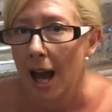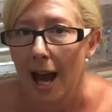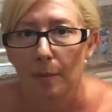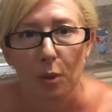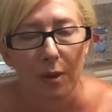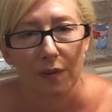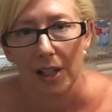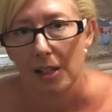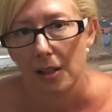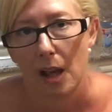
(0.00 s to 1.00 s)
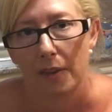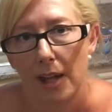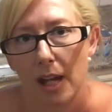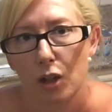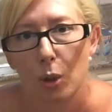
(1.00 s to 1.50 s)
Armed with figures like
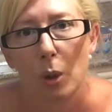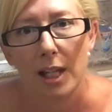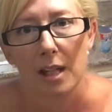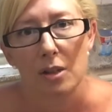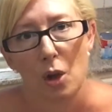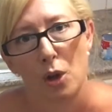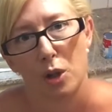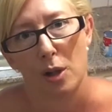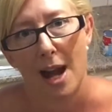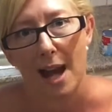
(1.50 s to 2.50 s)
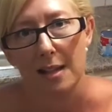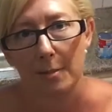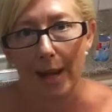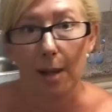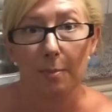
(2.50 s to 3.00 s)
that, surely it's not too hard to
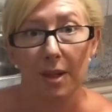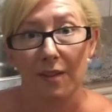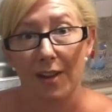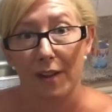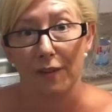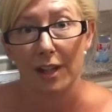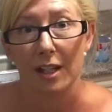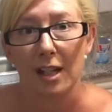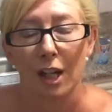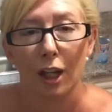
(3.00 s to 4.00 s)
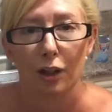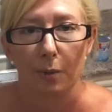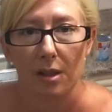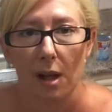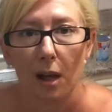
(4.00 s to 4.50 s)
make a bit of effort to
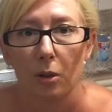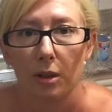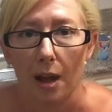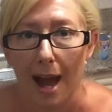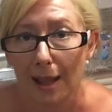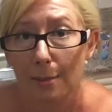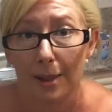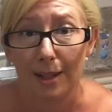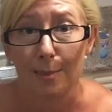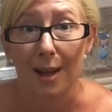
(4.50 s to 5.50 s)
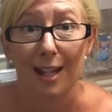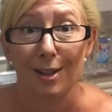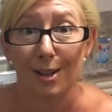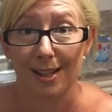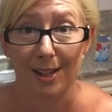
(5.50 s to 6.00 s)
recycle your aluminium and
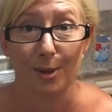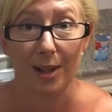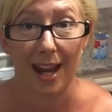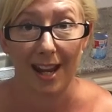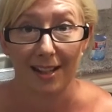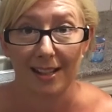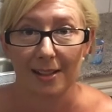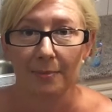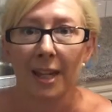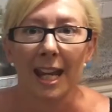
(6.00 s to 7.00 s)
your steel cans.